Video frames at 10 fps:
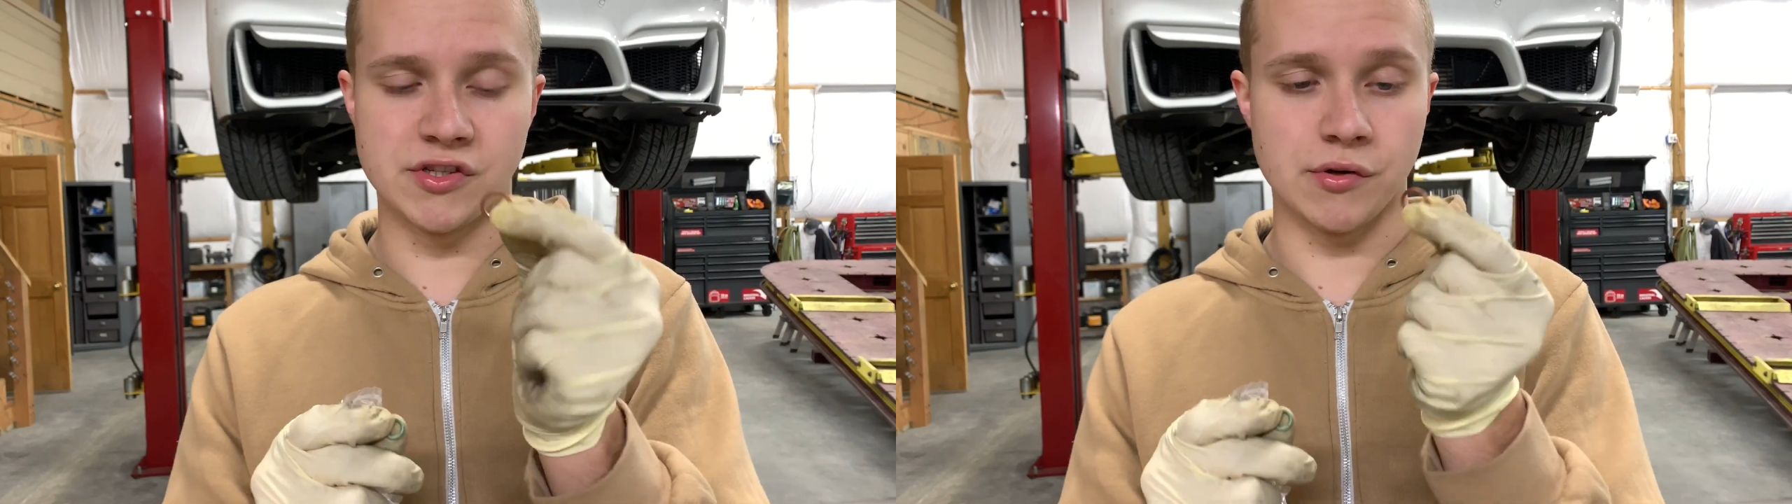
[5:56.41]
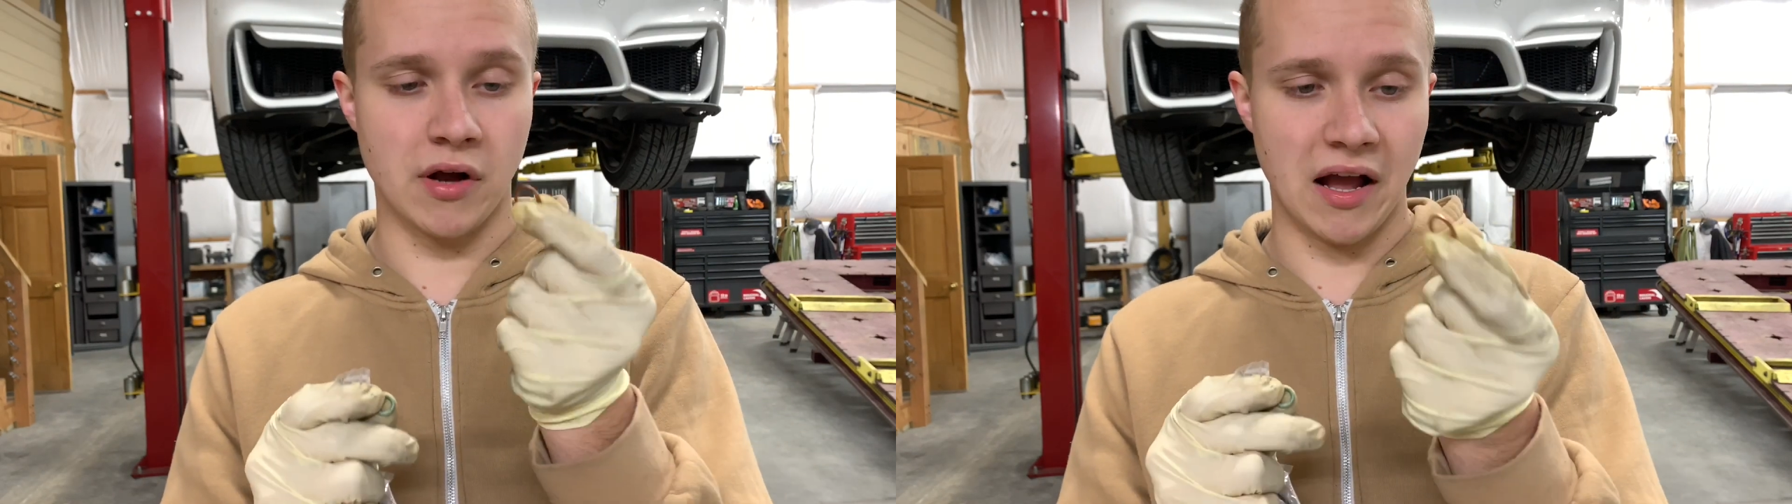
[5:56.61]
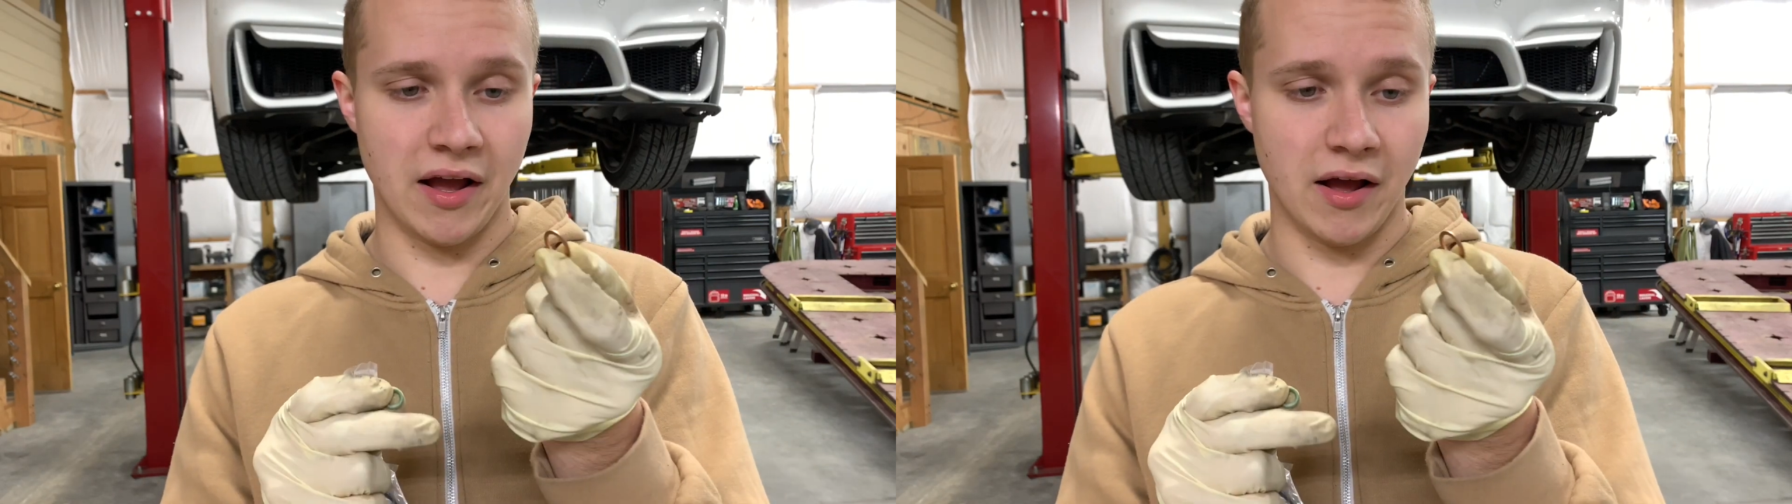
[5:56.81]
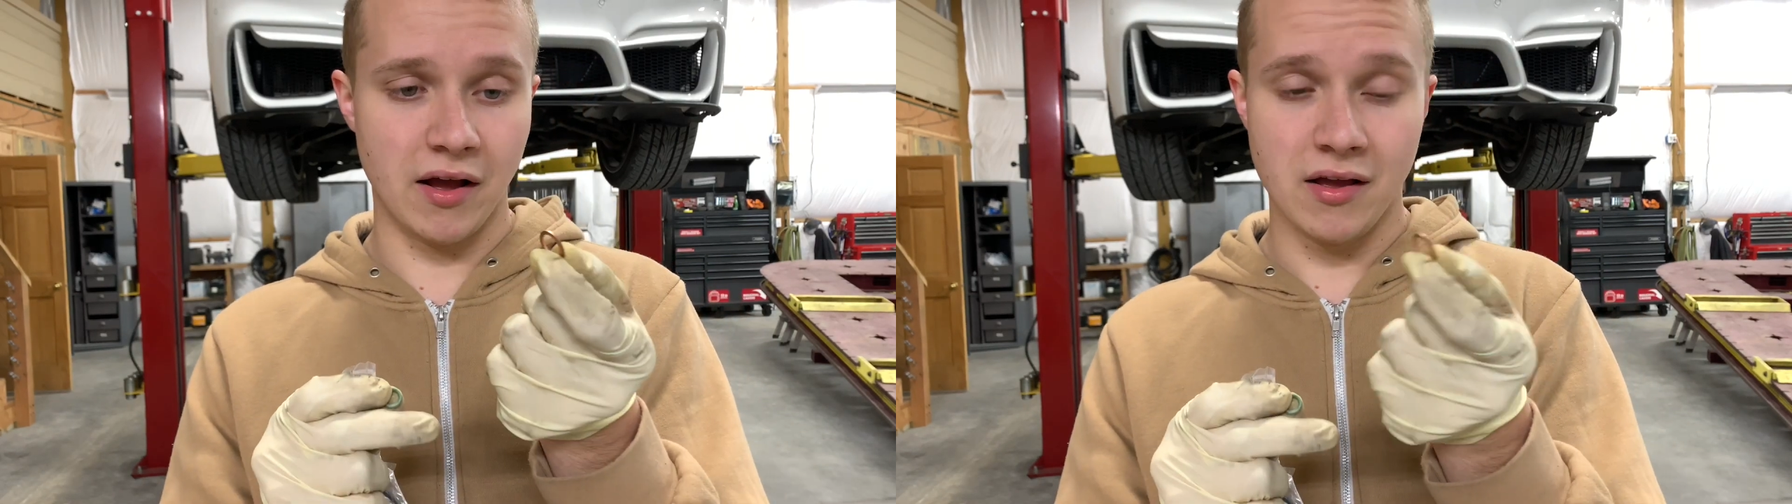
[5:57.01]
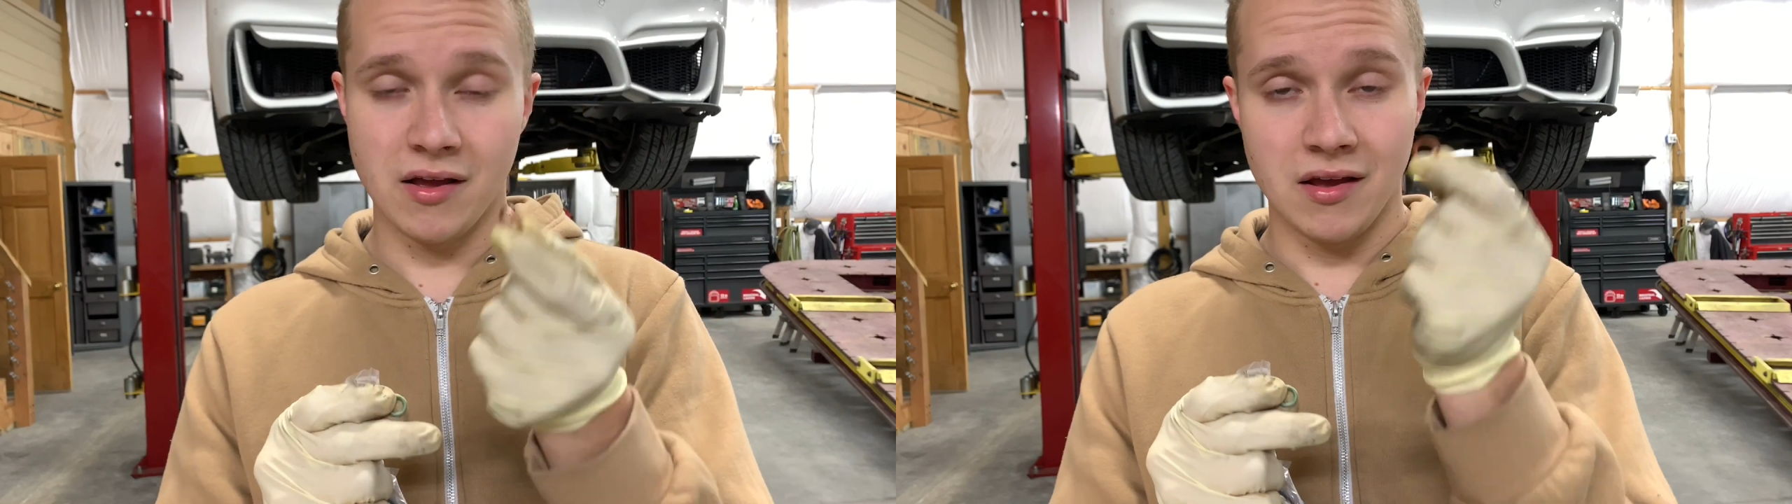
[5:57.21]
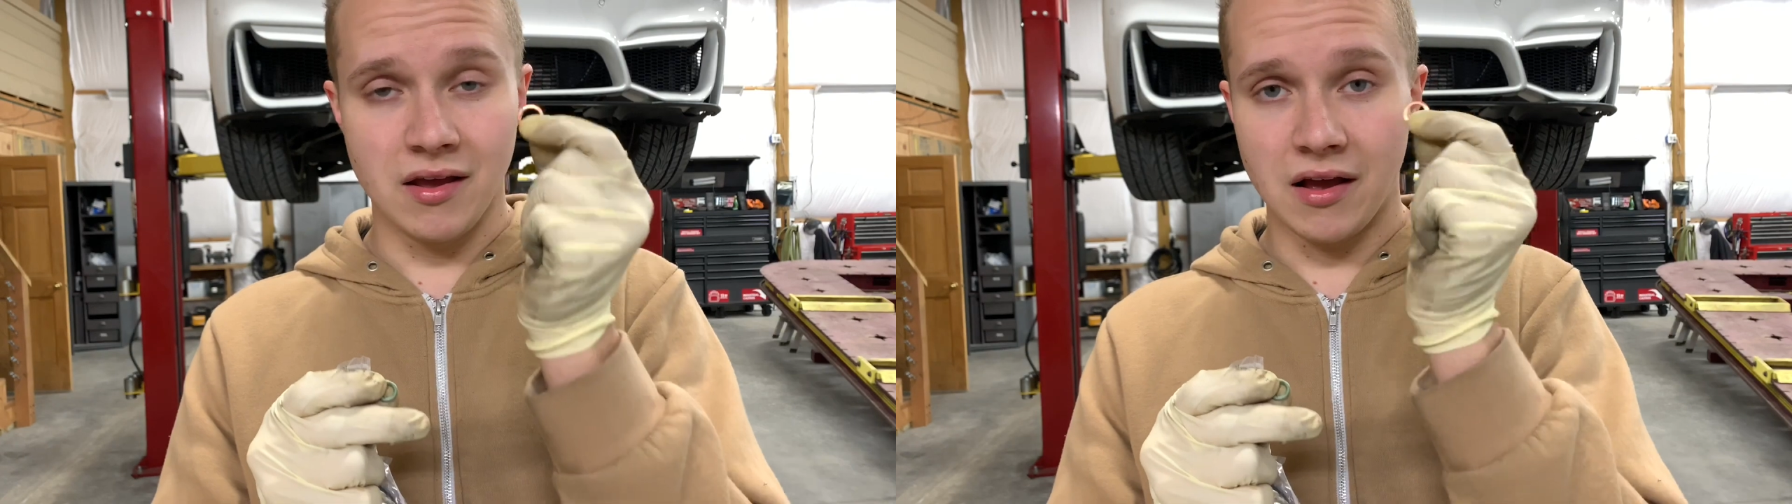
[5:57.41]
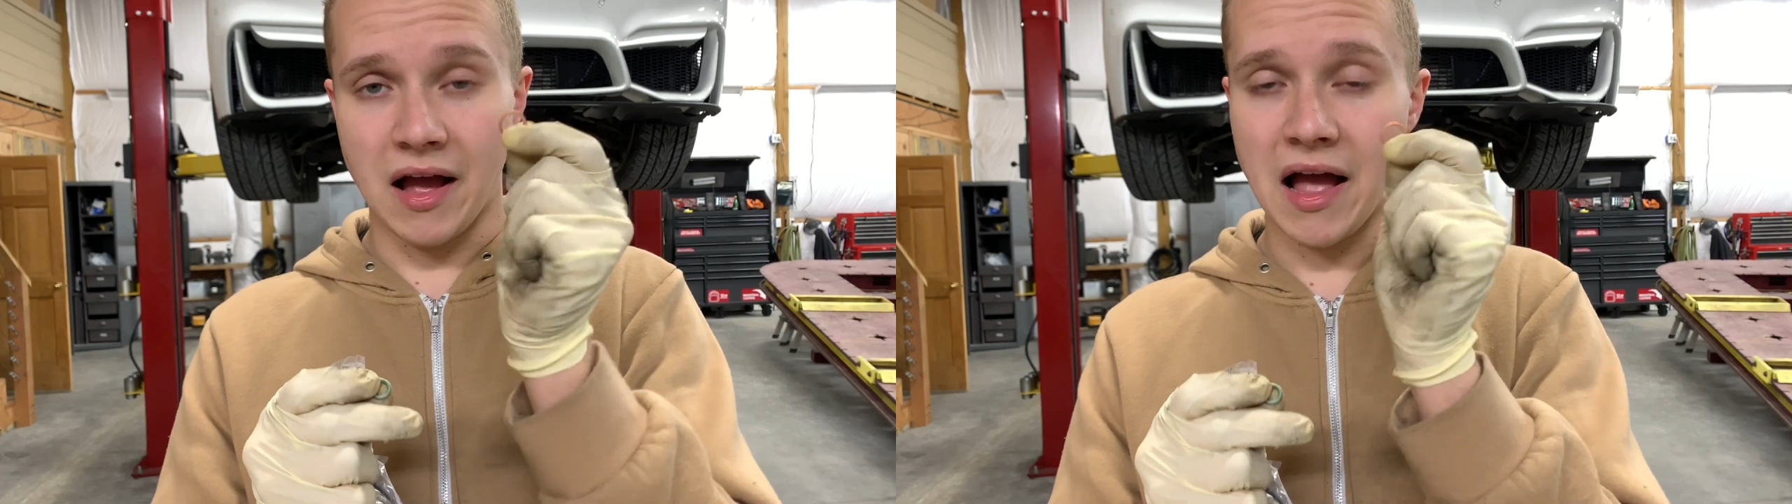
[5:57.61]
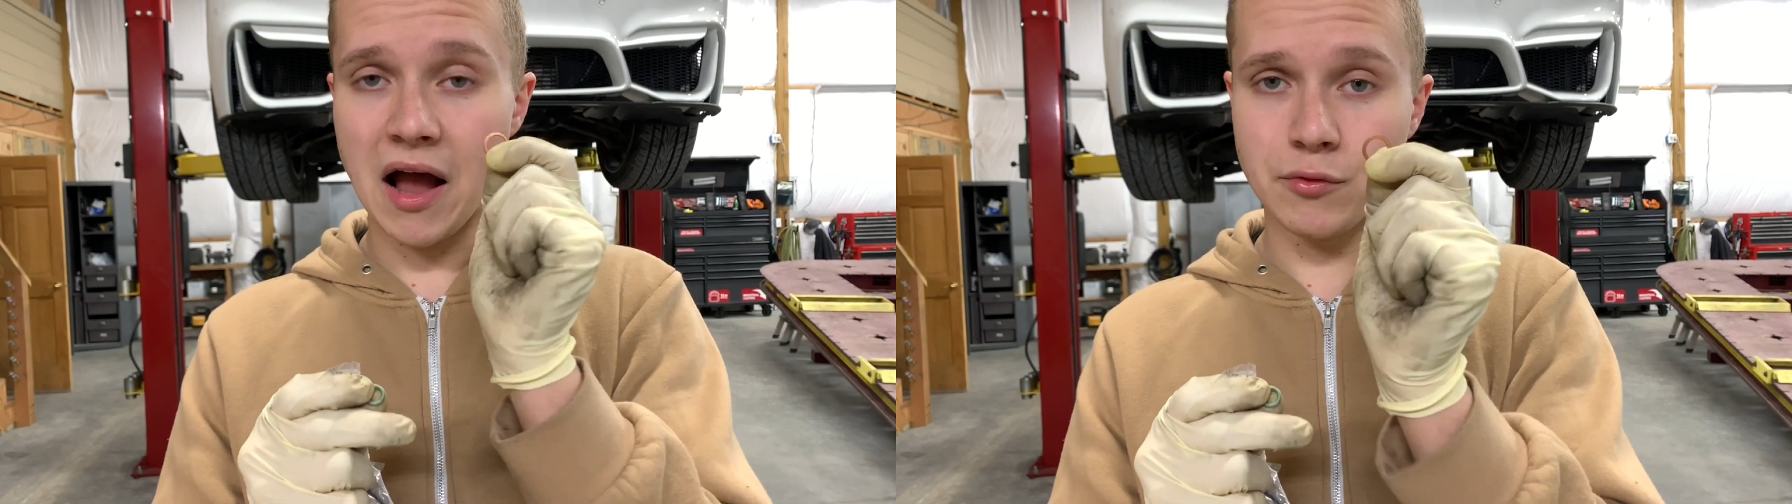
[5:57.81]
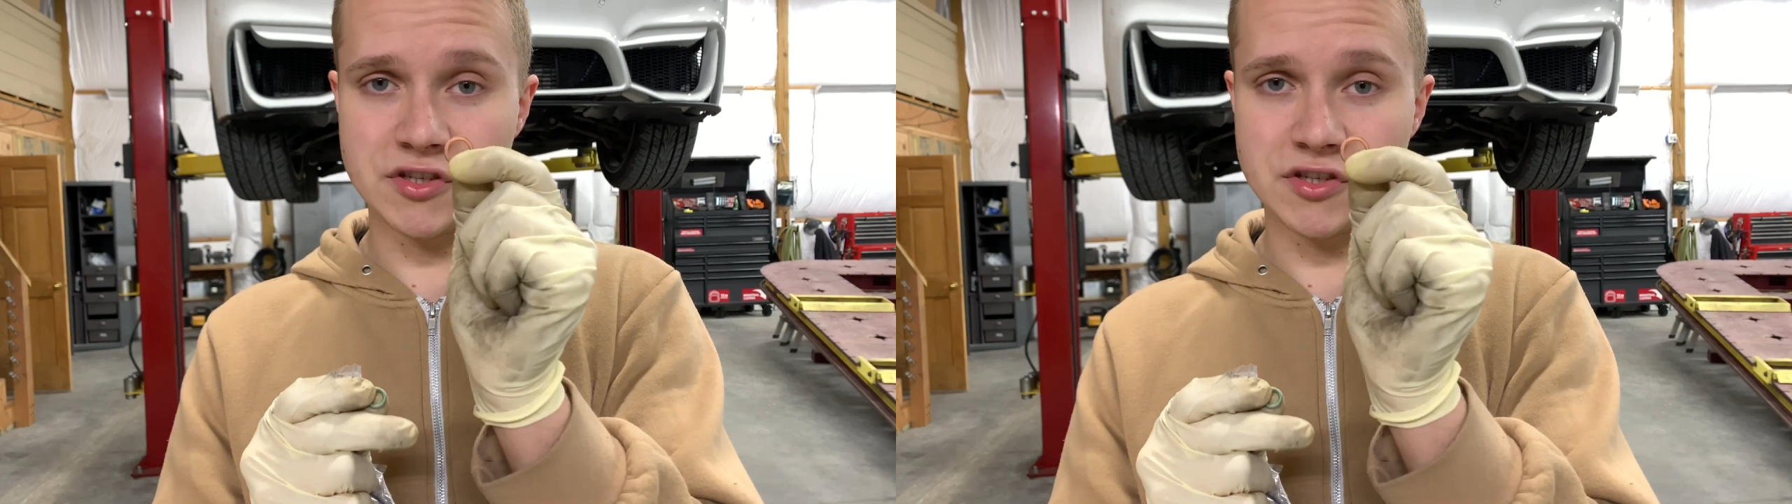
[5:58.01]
So I would